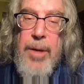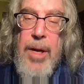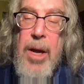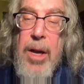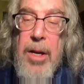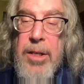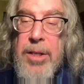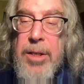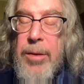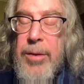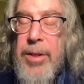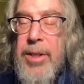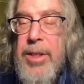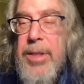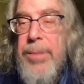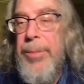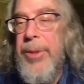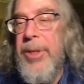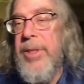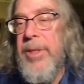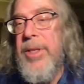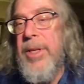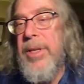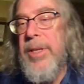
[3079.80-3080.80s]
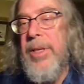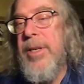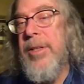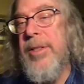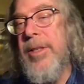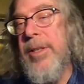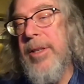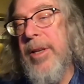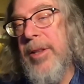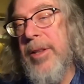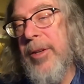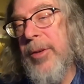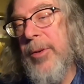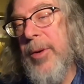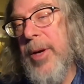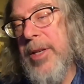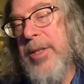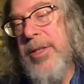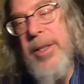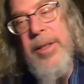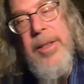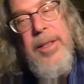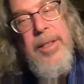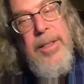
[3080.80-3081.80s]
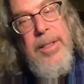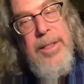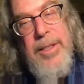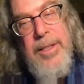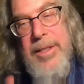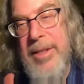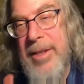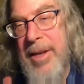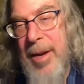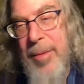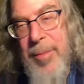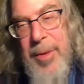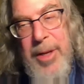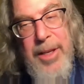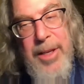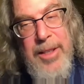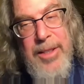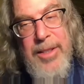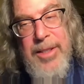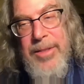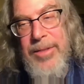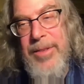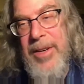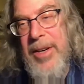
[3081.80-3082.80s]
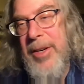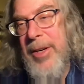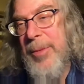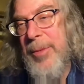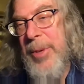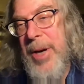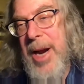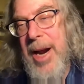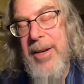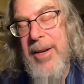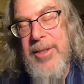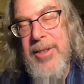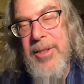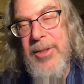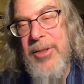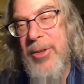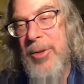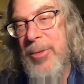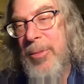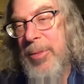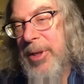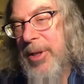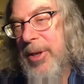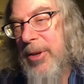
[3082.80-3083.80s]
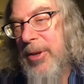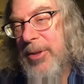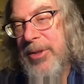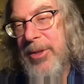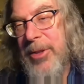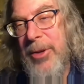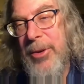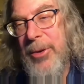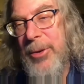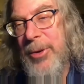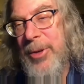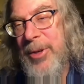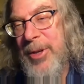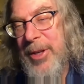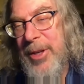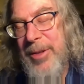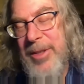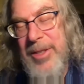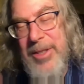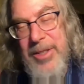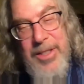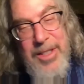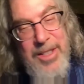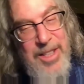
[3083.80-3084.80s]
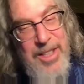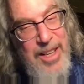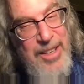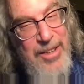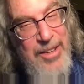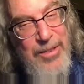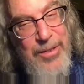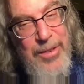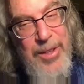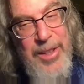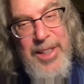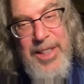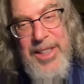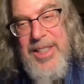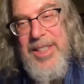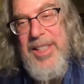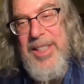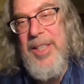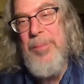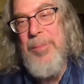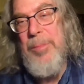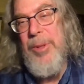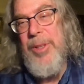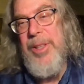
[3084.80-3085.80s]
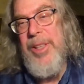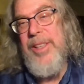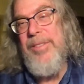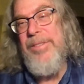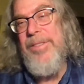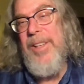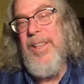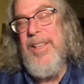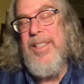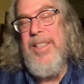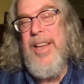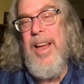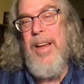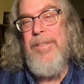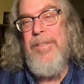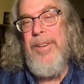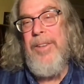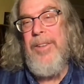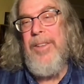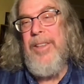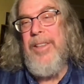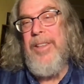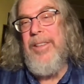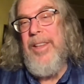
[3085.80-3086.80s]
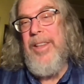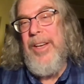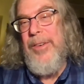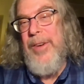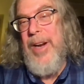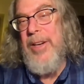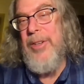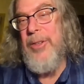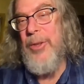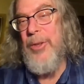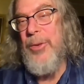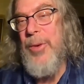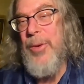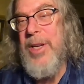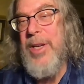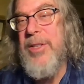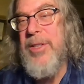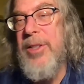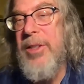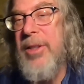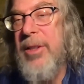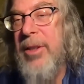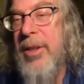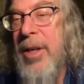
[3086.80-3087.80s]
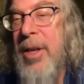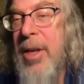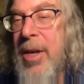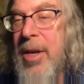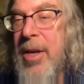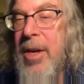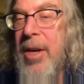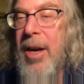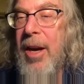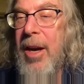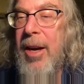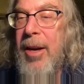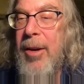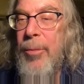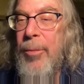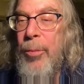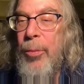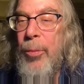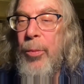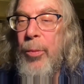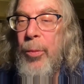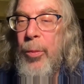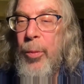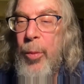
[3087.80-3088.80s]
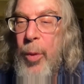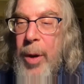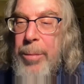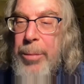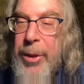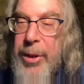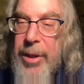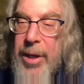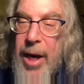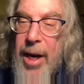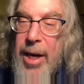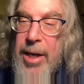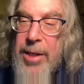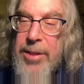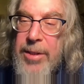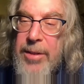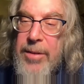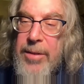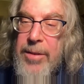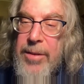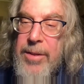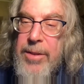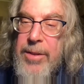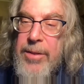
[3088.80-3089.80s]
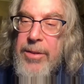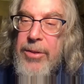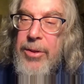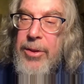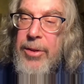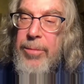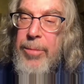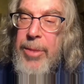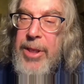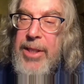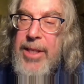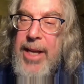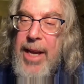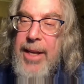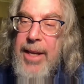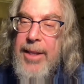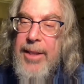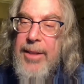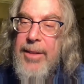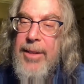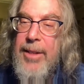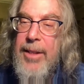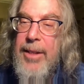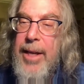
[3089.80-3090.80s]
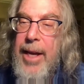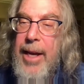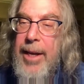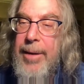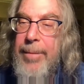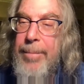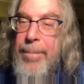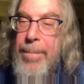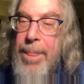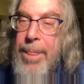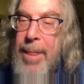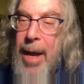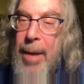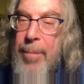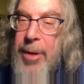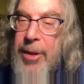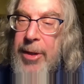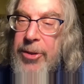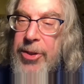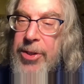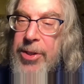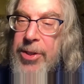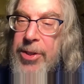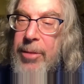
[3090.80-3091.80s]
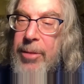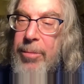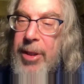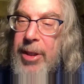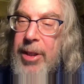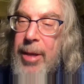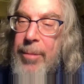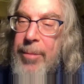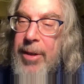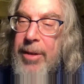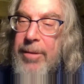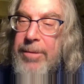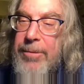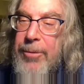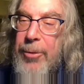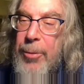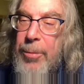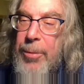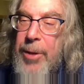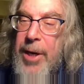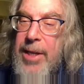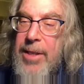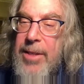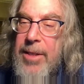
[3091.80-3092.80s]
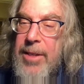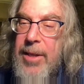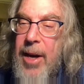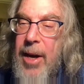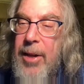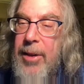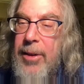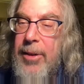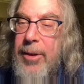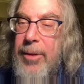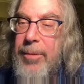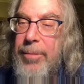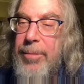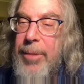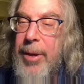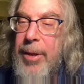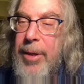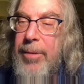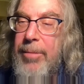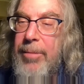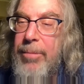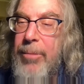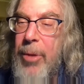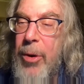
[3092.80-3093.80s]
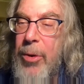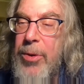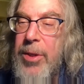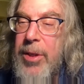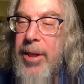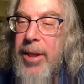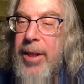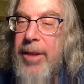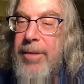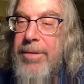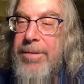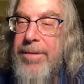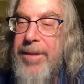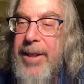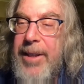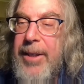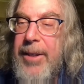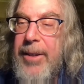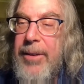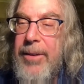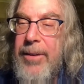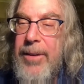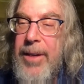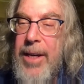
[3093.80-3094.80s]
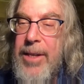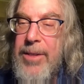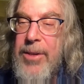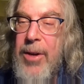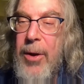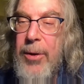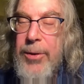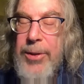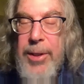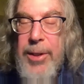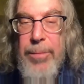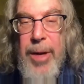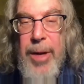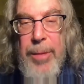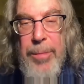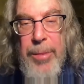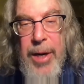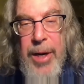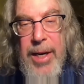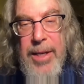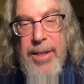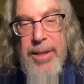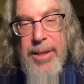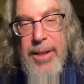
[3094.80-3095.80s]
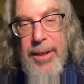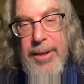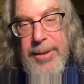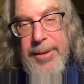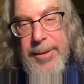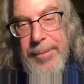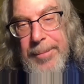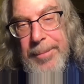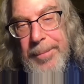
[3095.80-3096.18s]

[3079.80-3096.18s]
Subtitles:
So this brings us, here's another question. This is, I mean, it's very practical, but also it's just like a really deeply philosophical and theoretical question. What precautions should be taken today? I'm interested in becoming a Fulbright scholar, but mostly fear has halted my process.